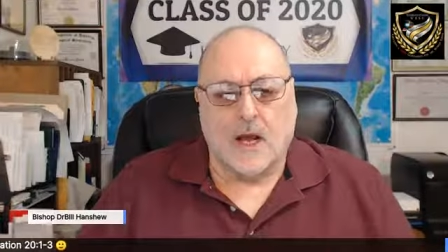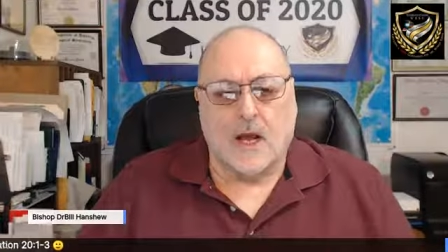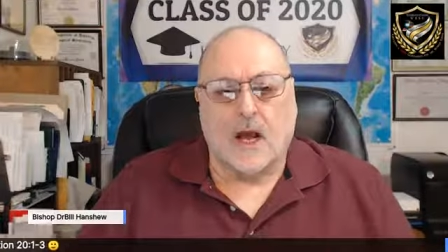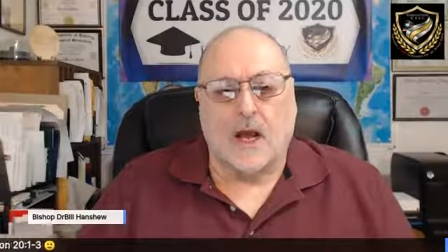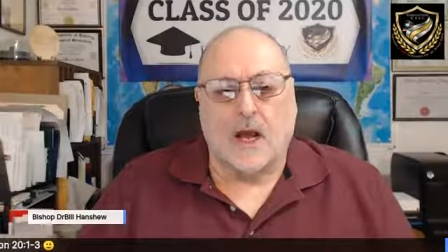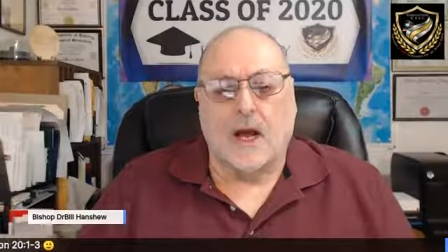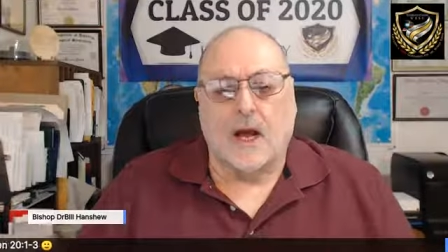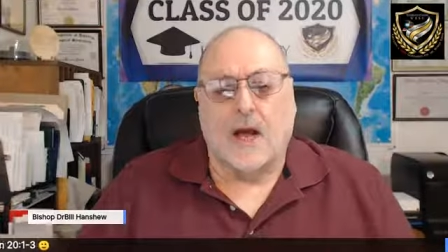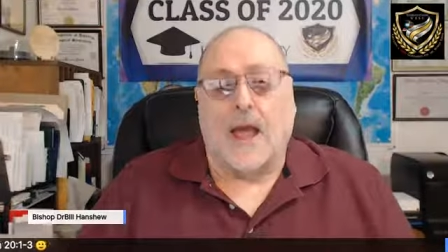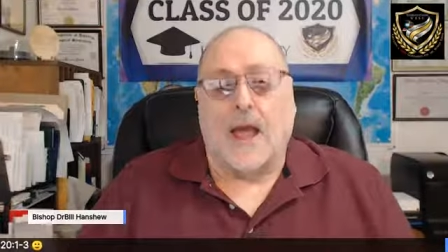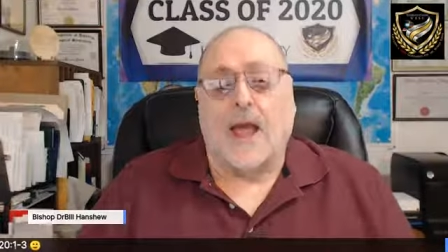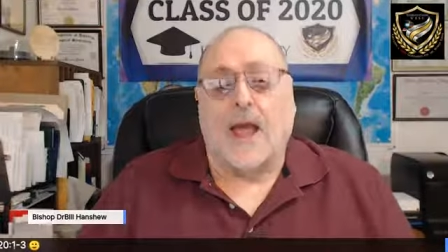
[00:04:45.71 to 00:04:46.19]

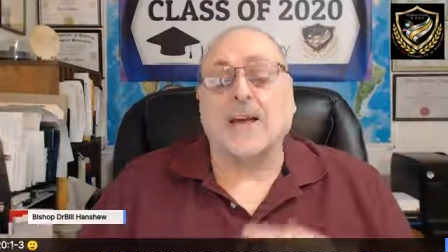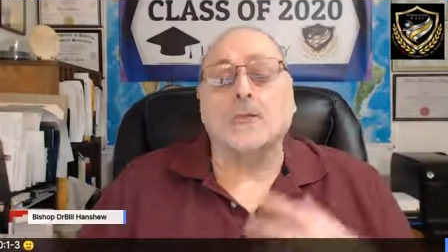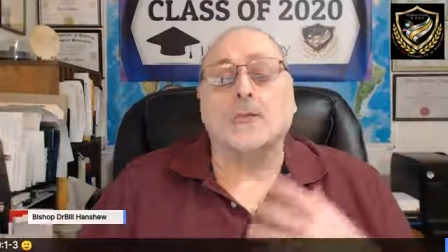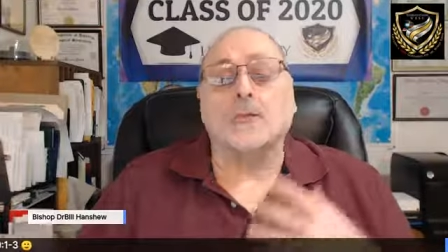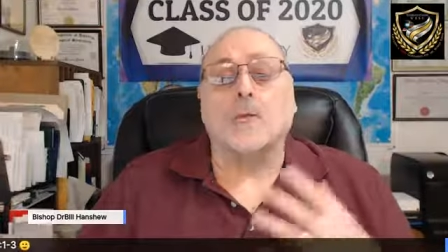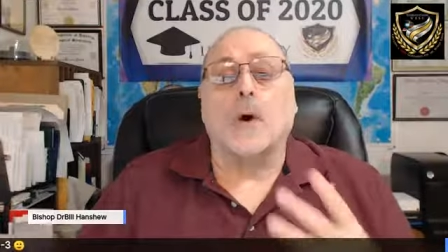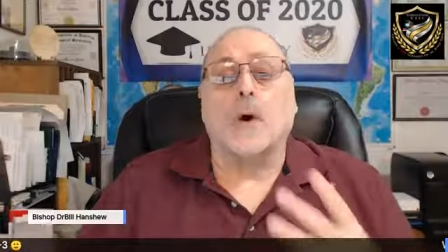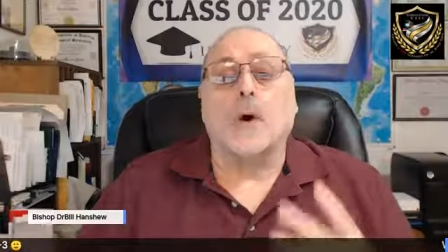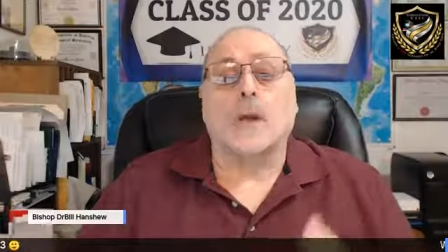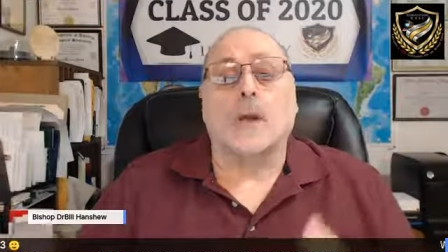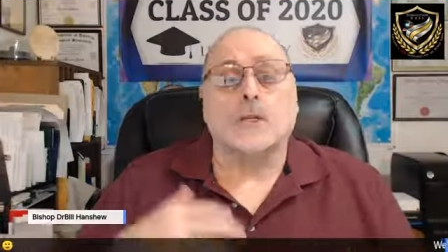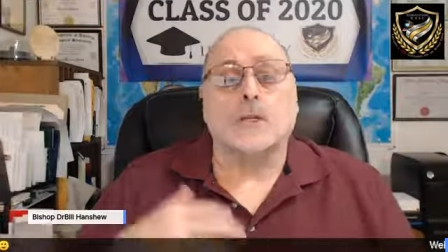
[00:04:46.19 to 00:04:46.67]
uh, as
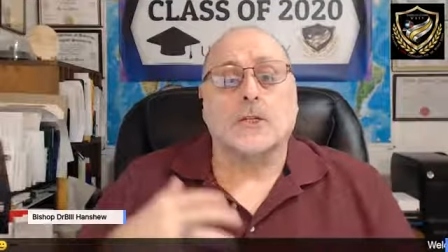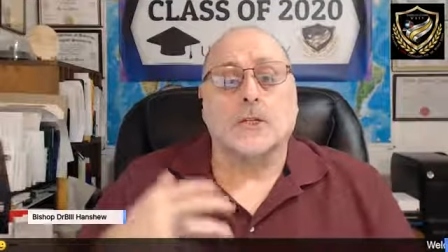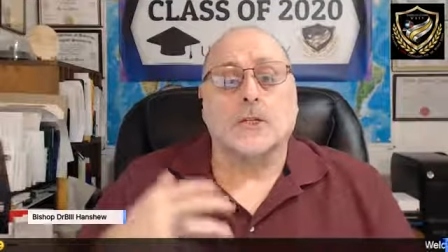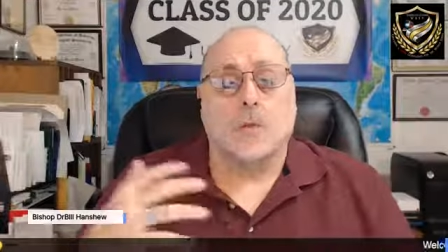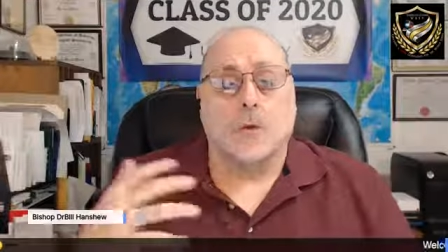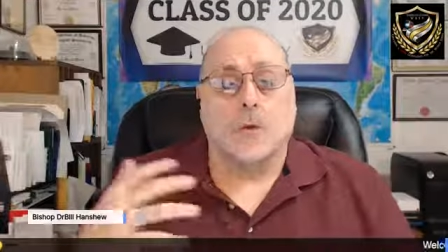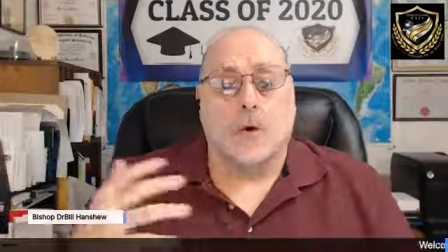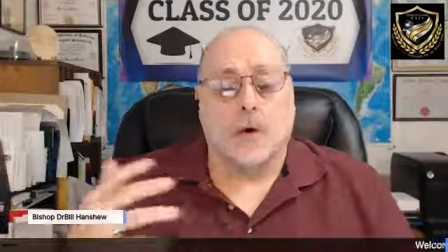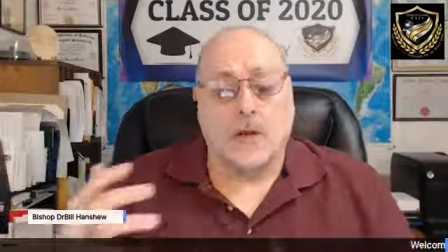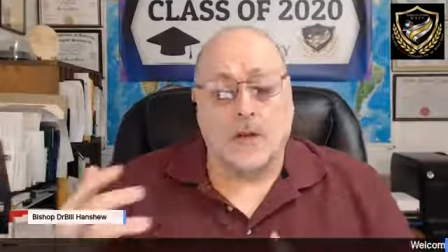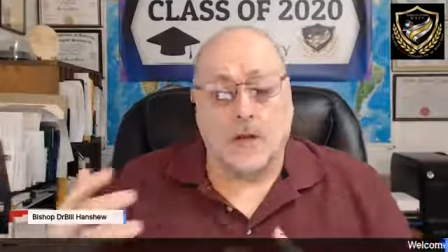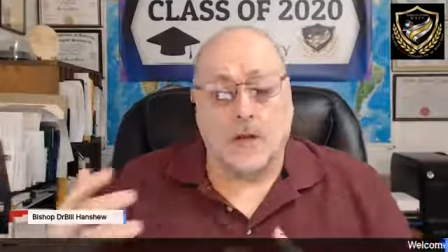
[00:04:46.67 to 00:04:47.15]
well as the
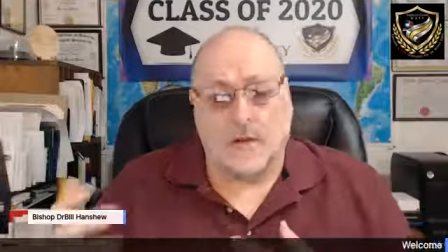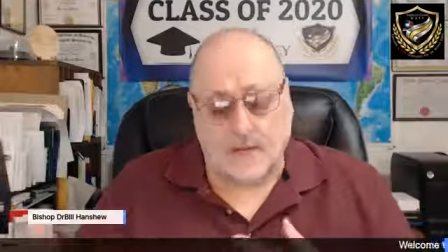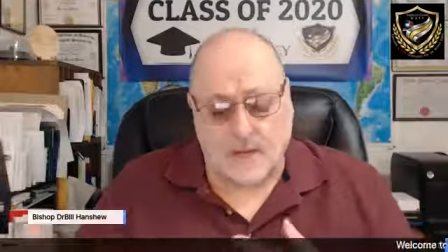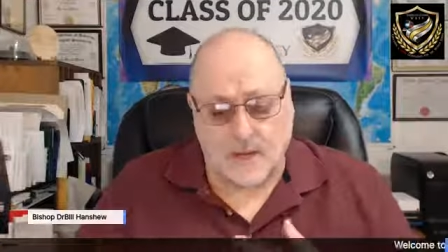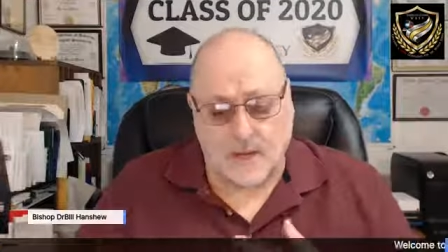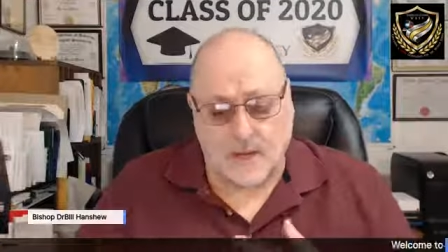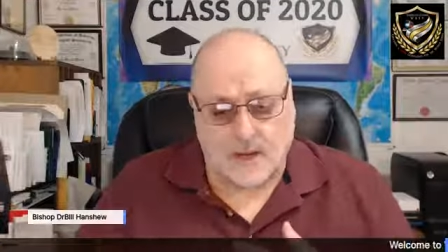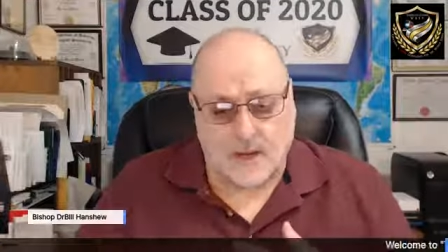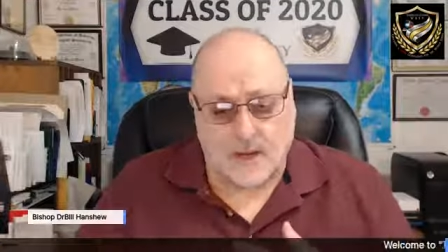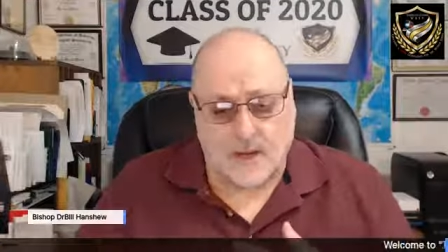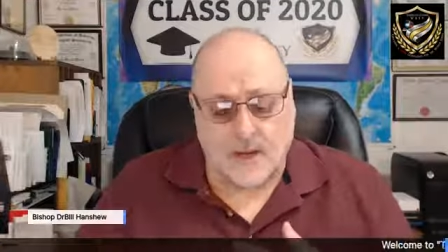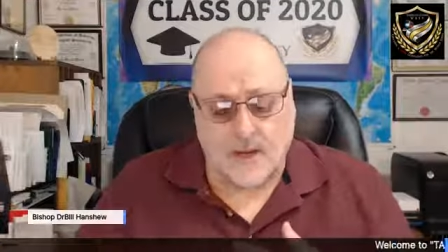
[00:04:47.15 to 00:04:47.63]
wording of
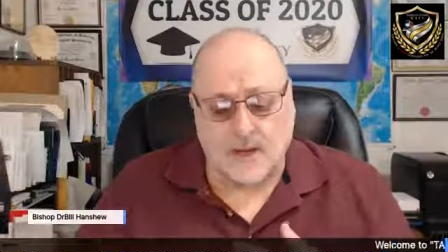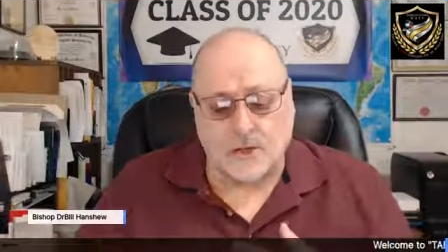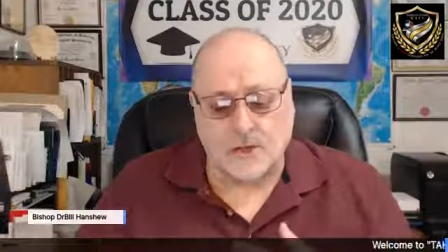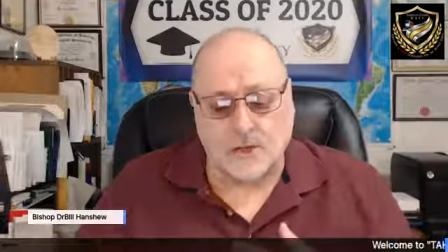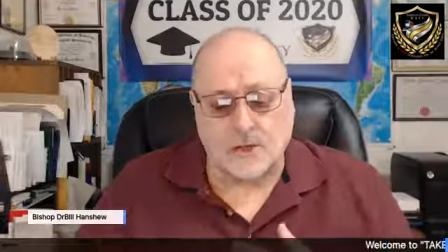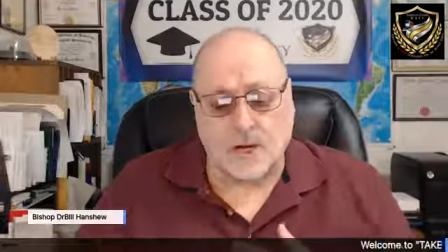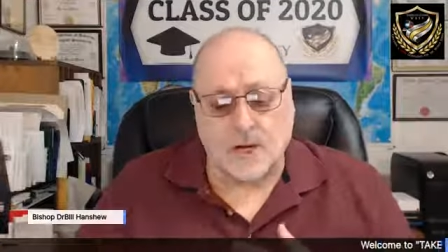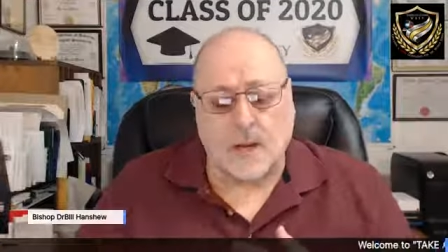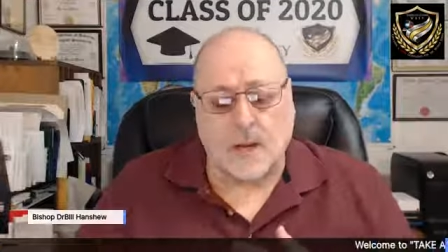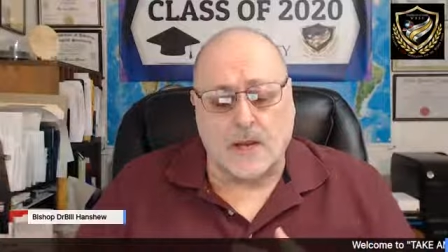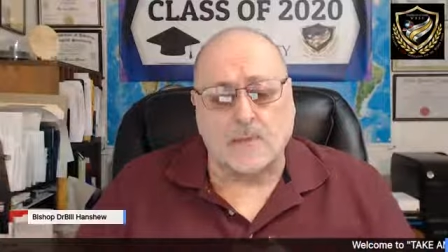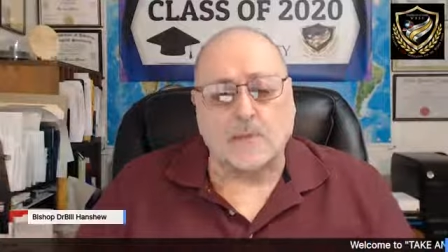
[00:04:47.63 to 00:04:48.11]
the King
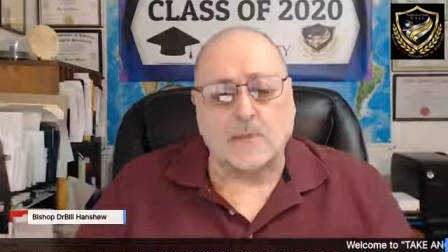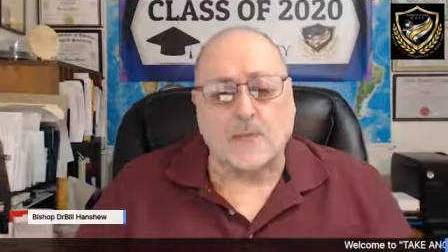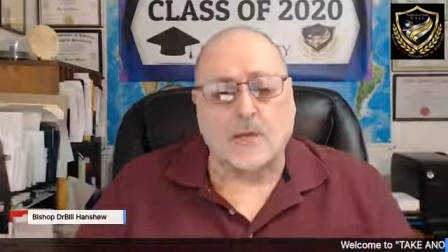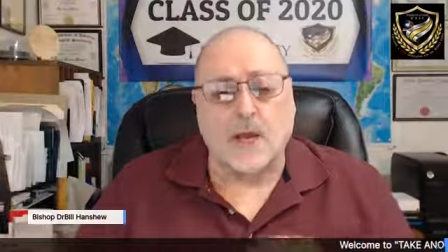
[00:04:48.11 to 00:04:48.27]
James